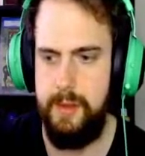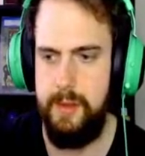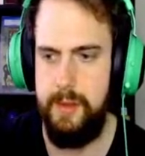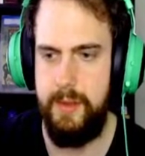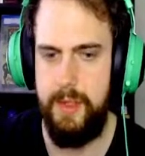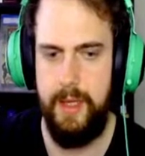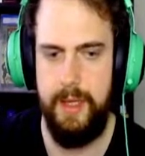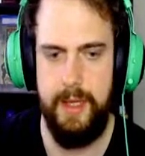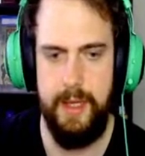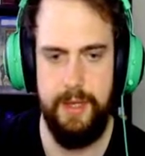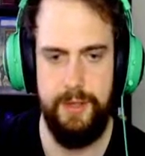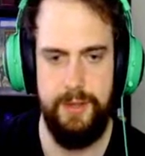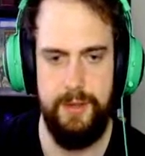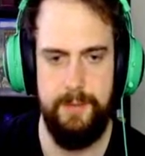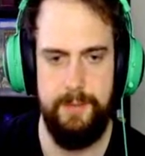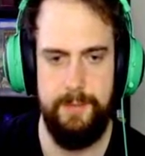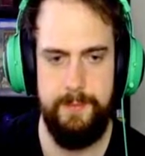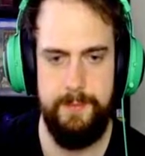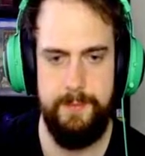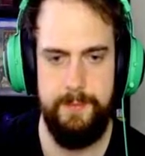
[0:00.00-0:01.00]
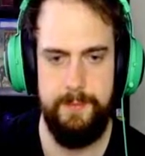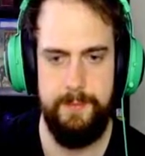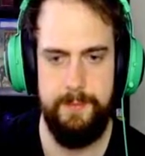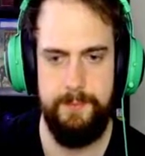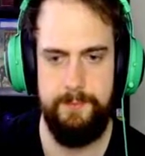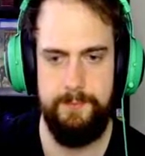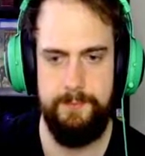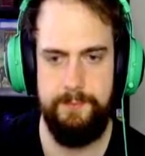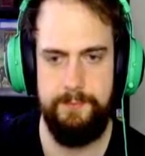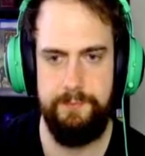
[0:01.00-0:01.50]
Take action.
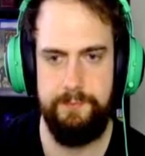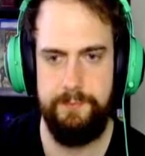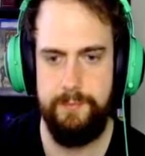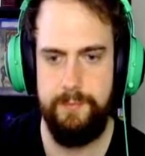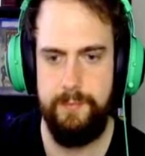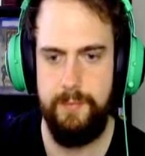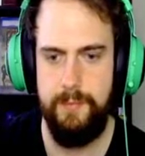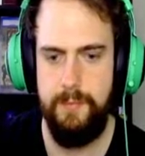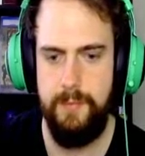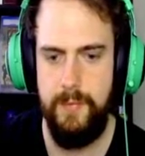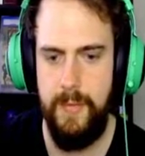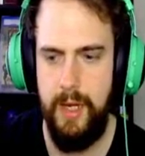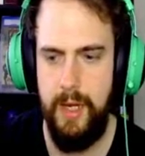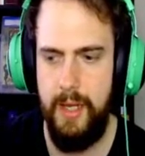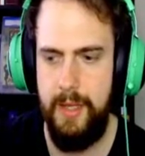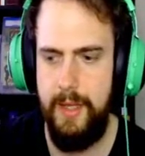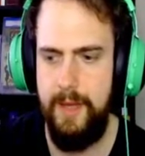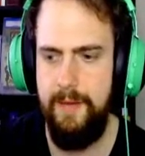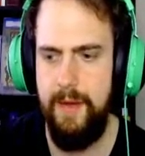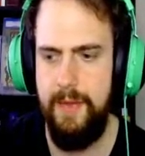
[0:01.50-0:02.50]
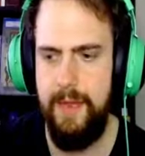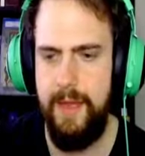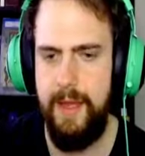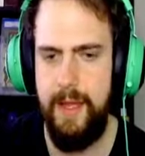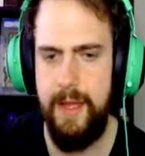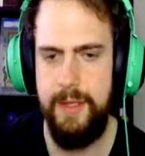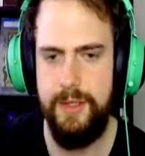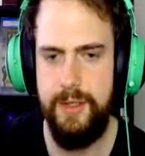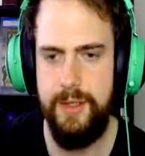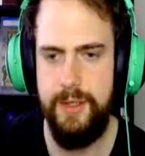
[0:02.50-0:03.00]
And here I think
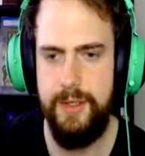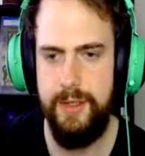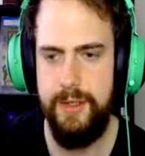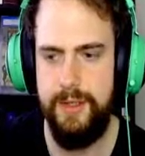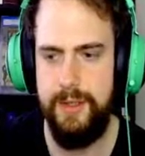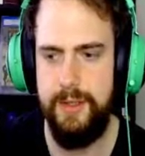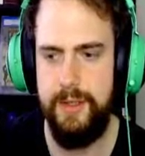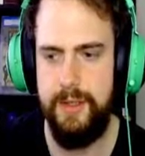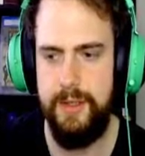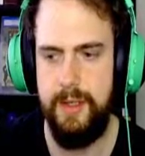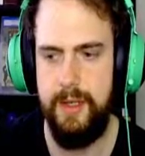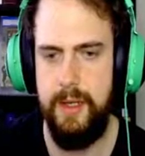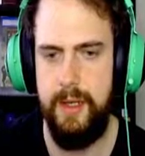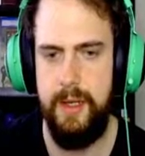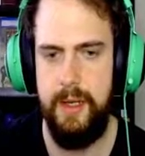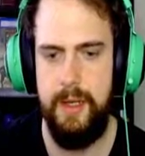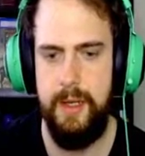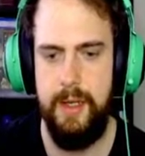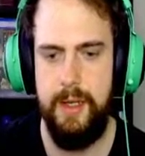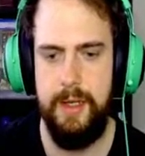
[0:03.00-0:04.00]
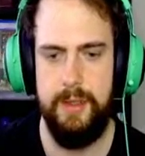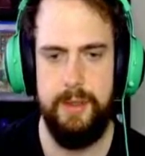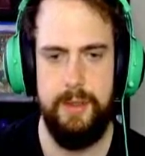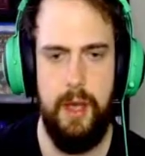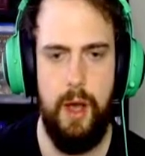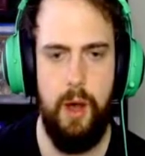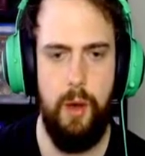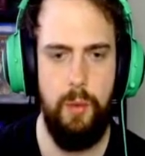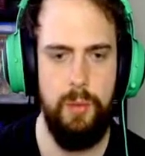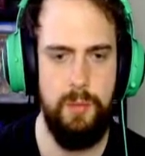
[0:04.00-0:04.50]
I just
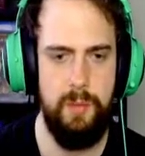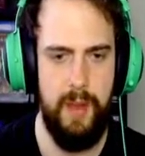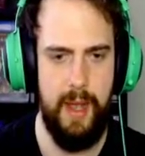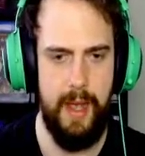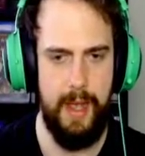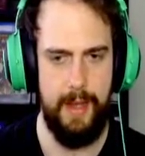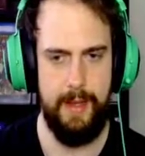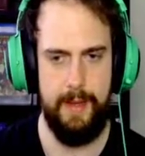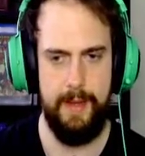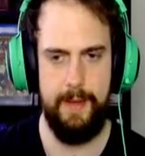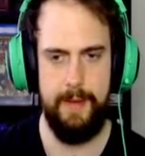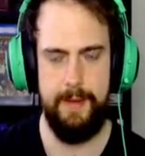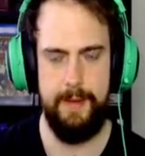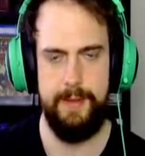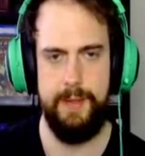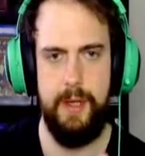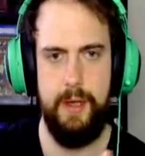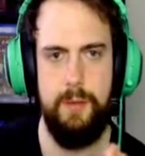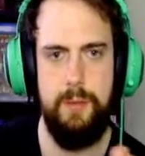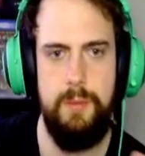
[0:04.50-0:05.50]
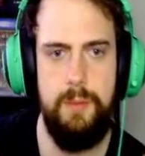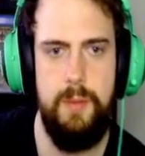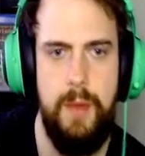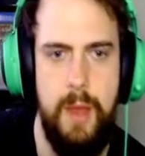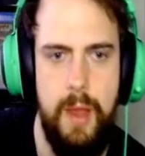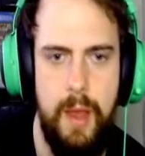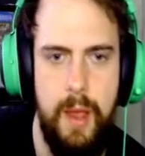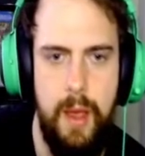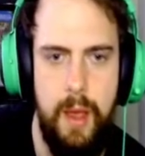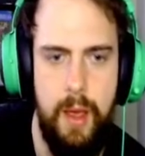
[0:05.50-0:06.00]
hold back. So
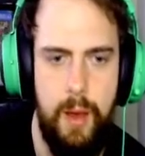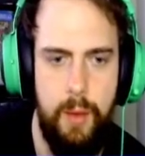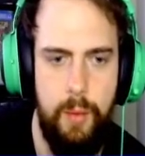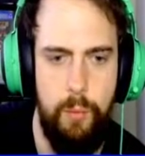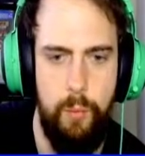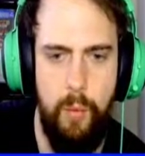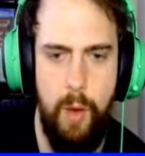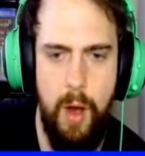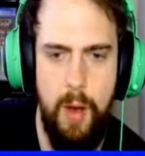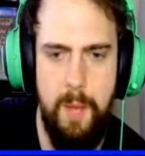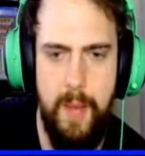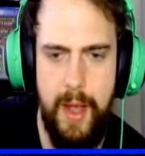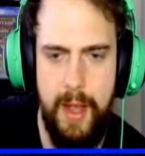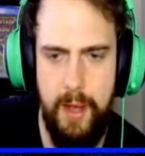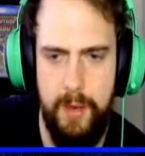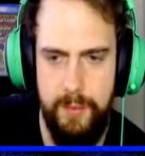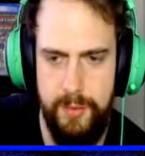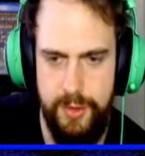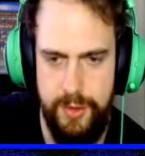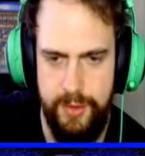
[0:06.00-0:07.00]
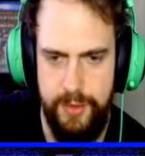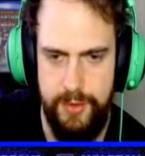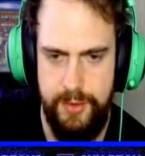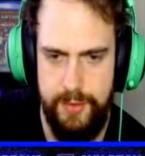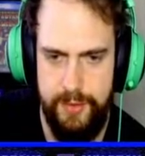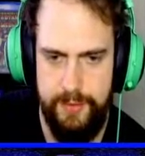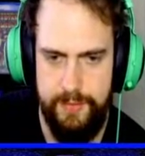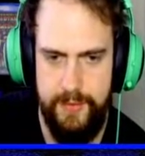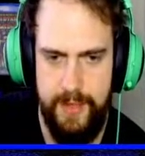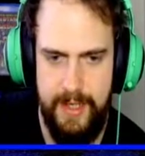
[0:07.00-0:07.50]
what are my
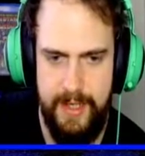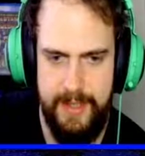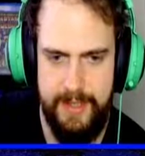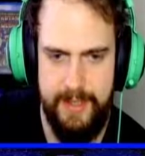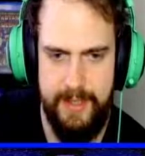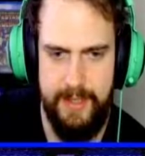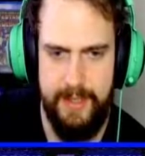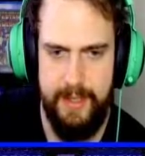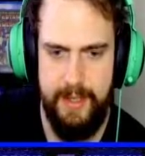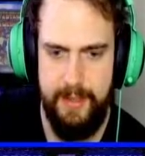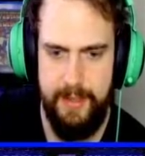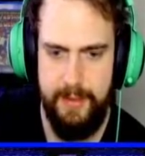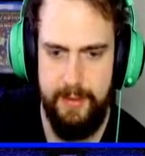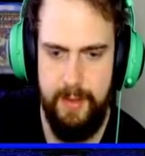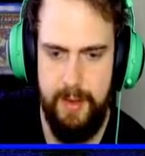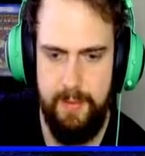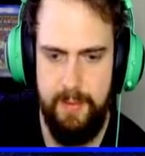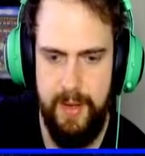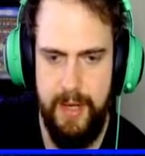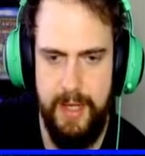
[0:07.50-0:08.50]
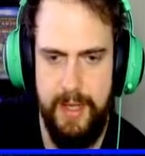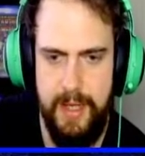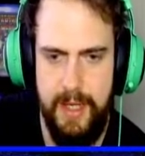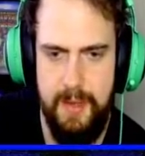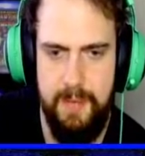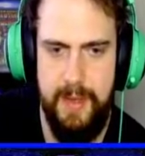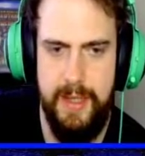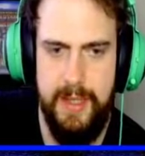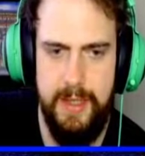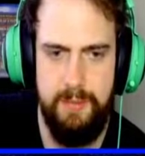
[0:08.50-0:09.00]
options realistically? Do I play the
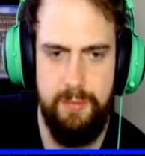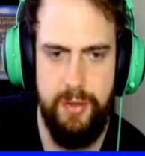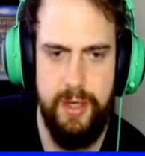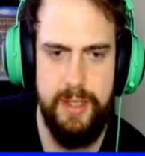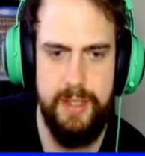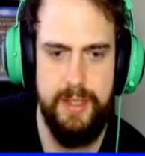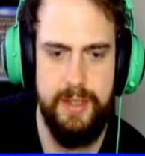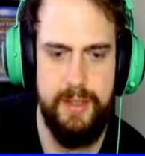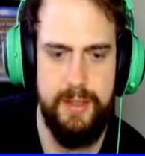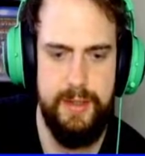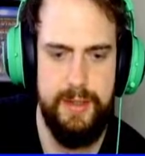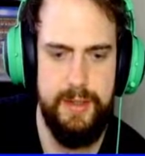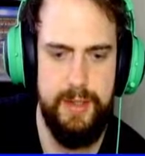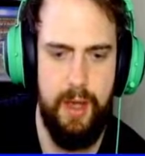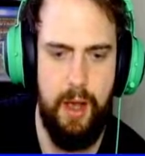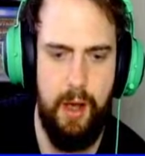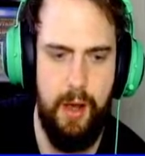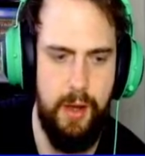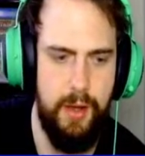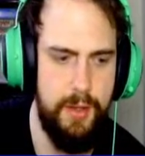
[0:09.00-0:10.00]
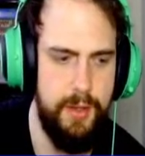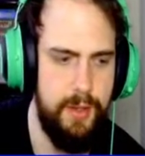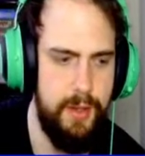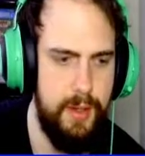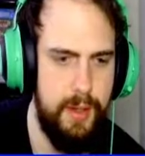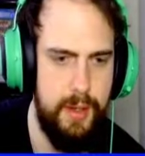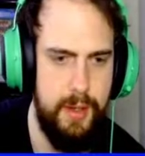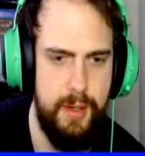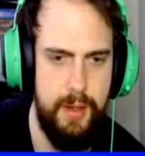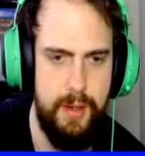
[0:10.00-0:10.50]
Commanding Presence on
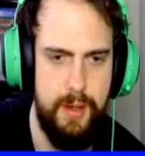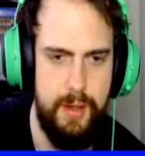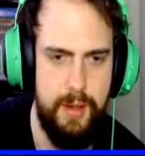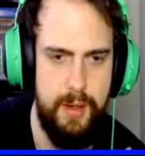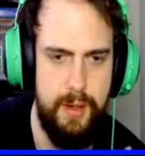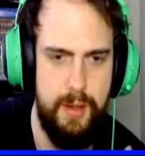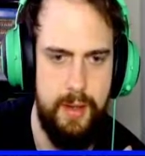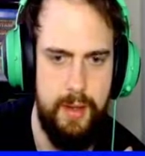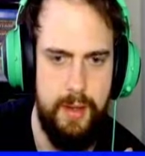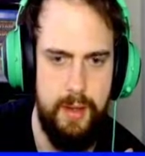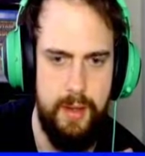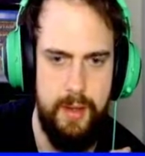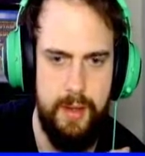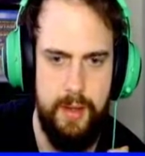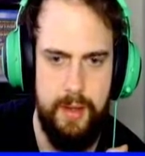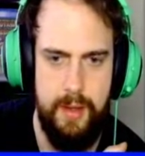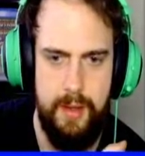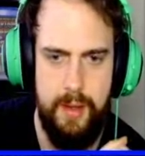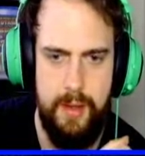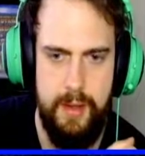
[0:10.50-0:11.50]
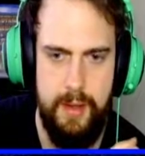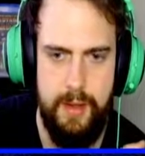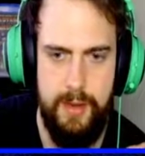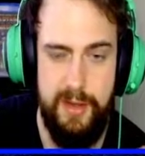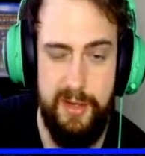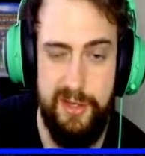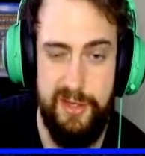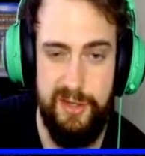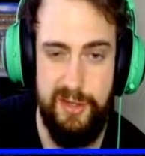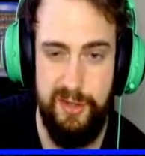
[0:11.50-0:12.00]
the
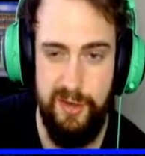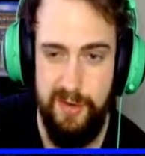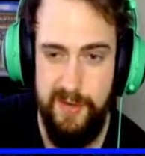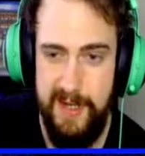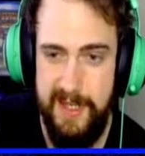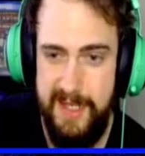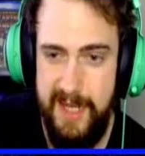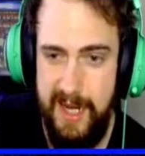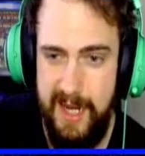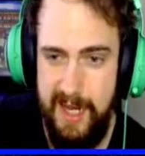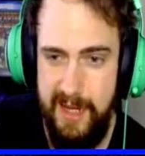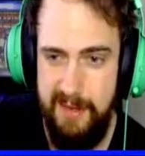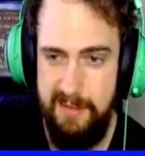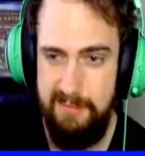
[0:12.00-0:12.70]
Storyteller?